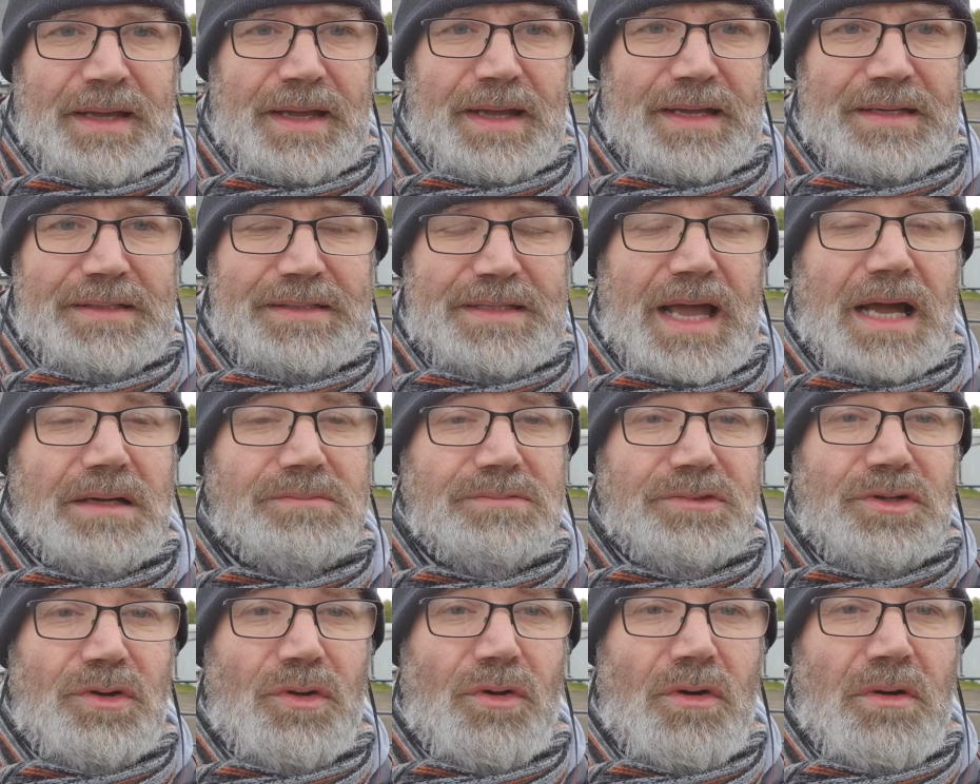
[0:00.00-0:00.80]
And
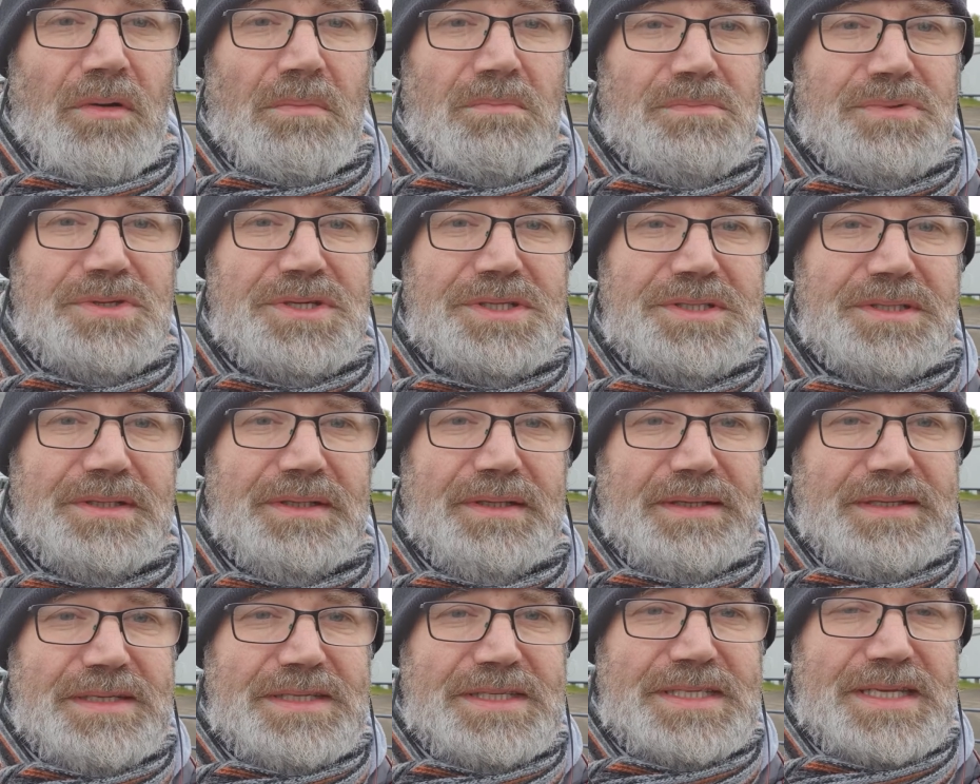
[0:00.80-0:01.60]
Carlton Hobbs
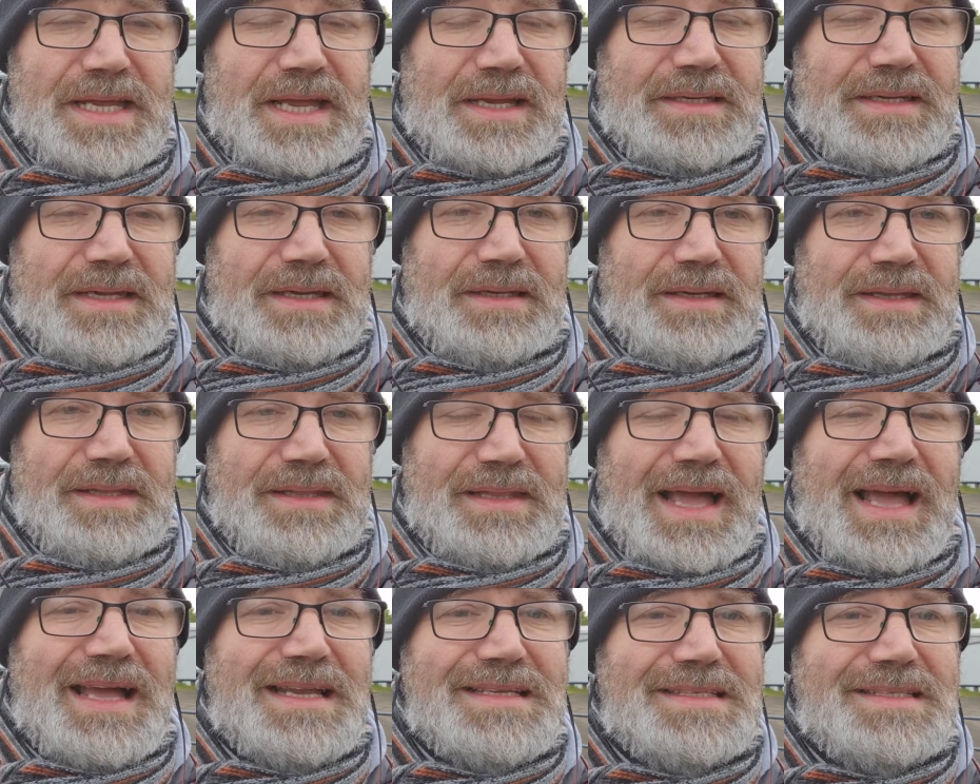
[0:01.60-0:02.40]
is certainly
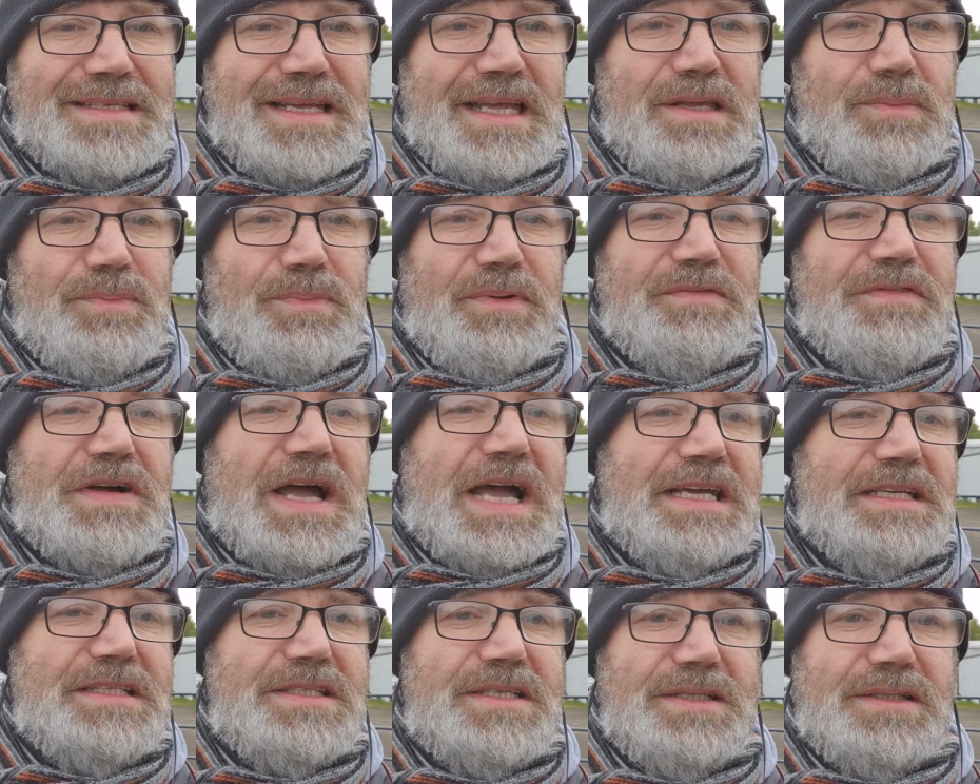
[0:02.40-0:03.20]
that type of
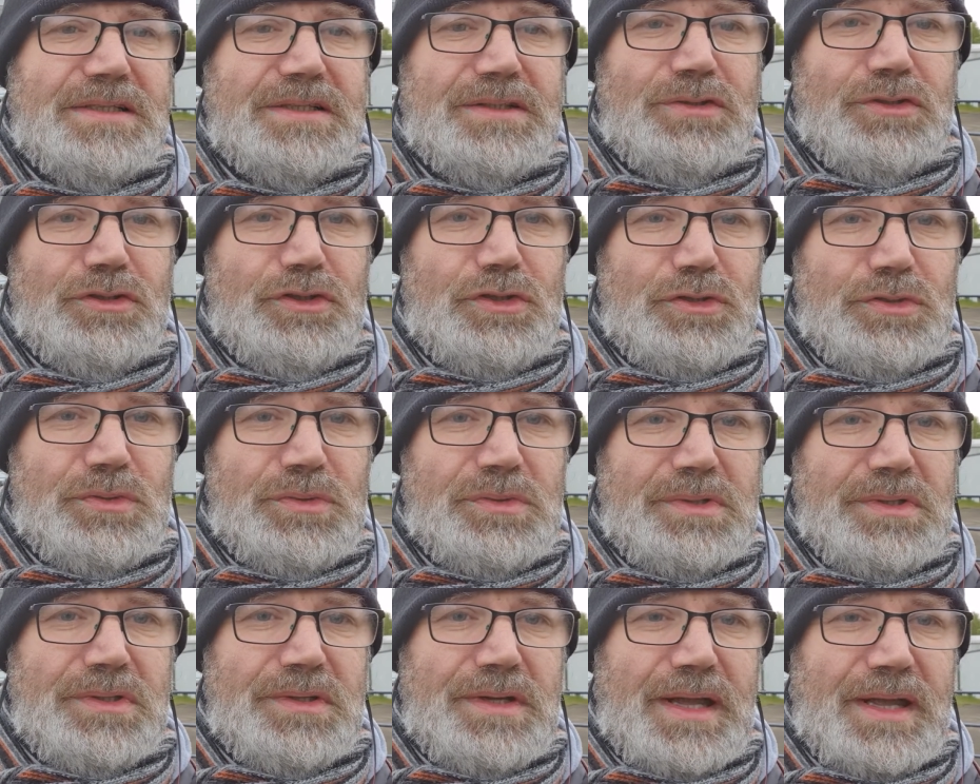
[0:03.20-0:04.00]
actor
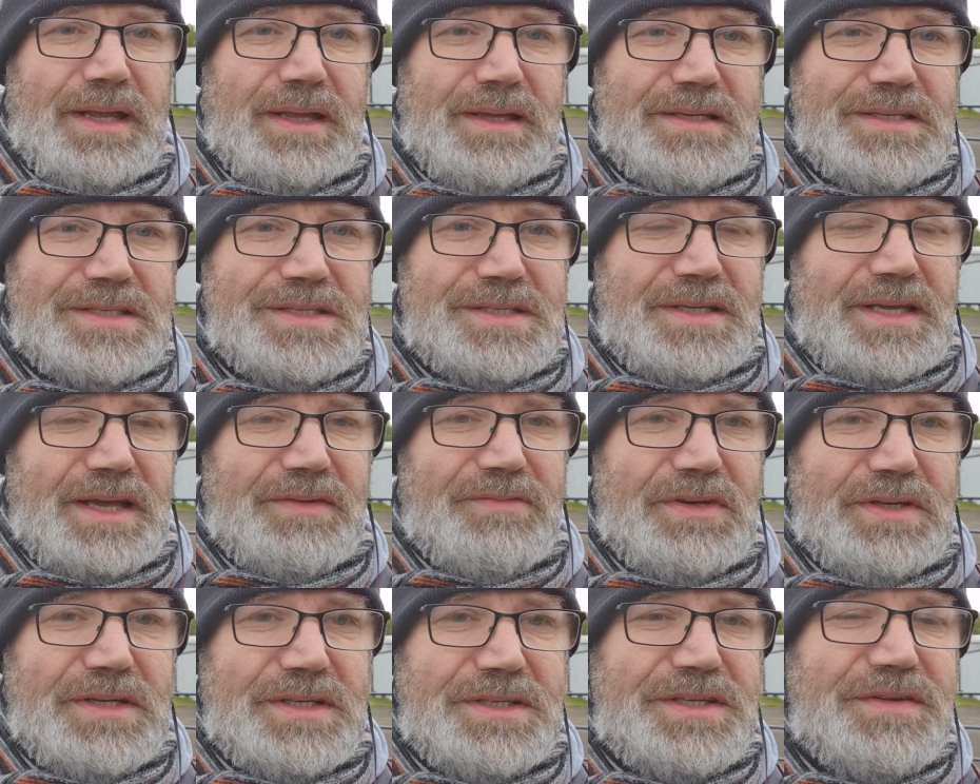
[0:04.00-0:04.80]
who has
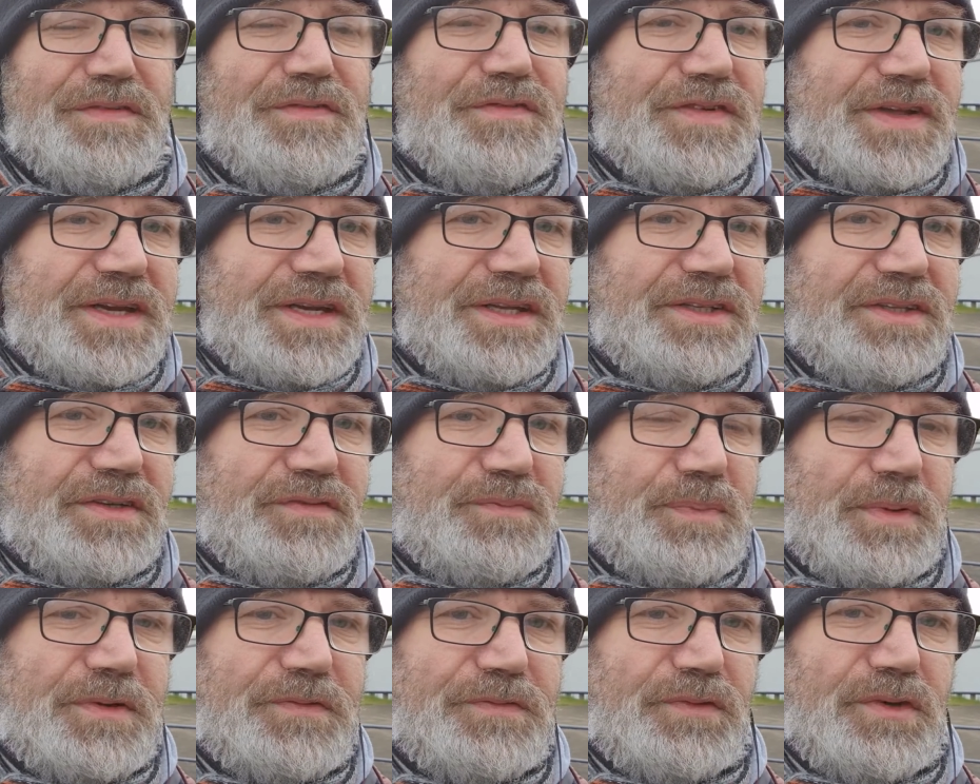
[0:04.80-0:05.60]
given a
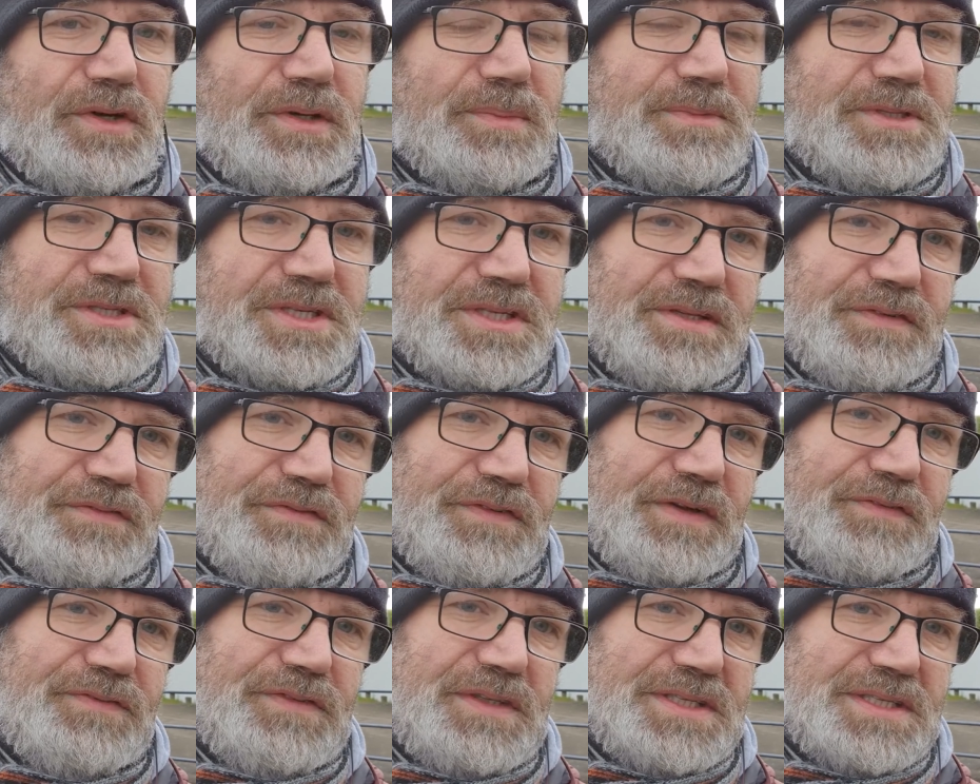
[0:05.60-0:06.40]
definitive performance in the
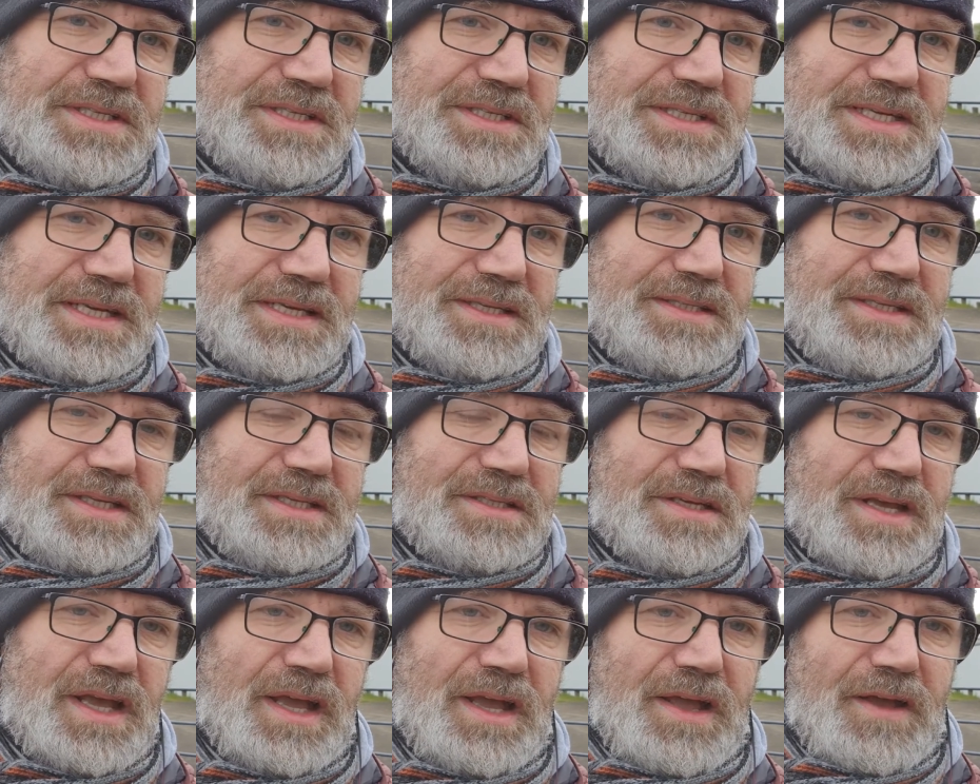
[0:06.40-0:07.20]
50s and
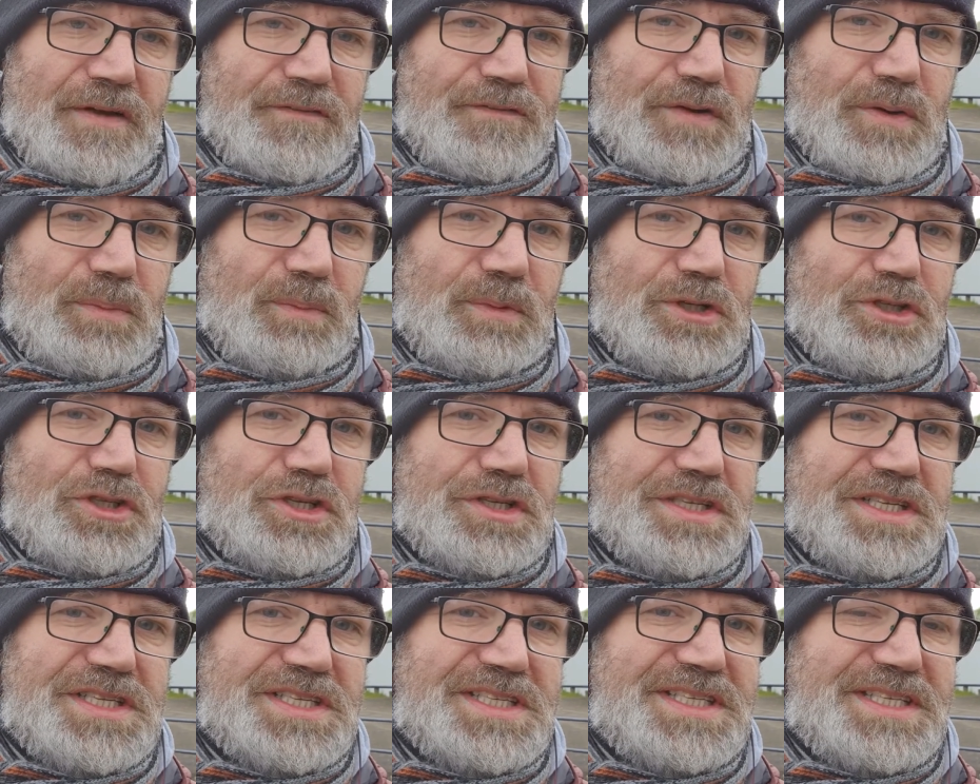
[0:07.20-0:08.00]
60s from
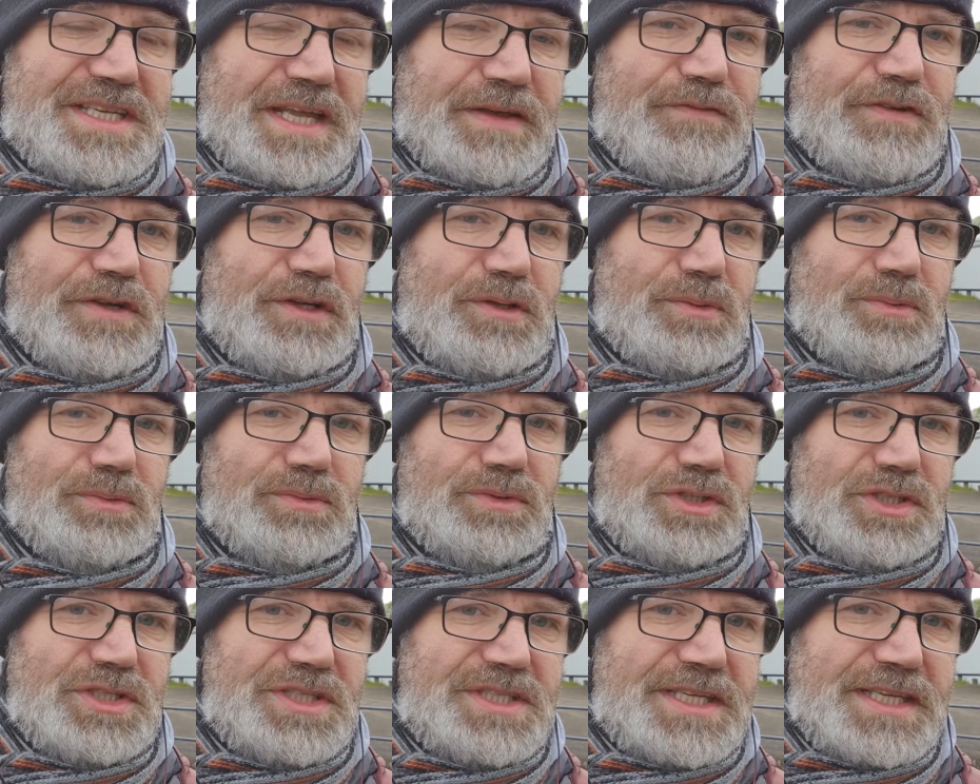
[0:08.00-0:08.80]
which it is
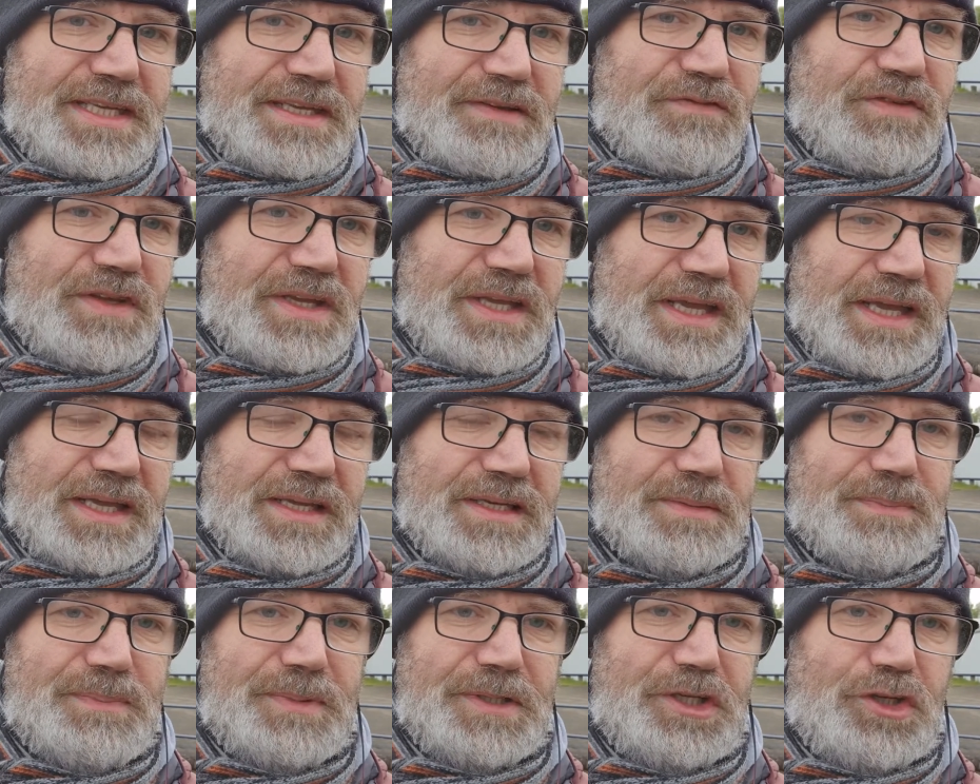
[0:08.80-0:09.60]
difficult to
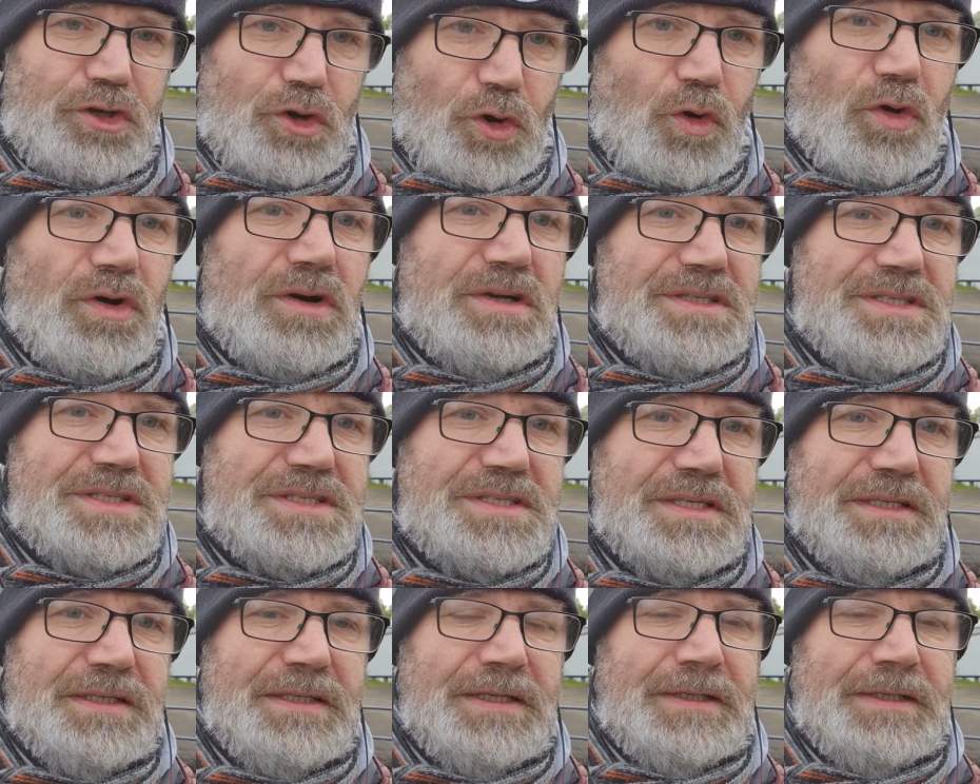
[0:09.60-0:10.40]
deviate because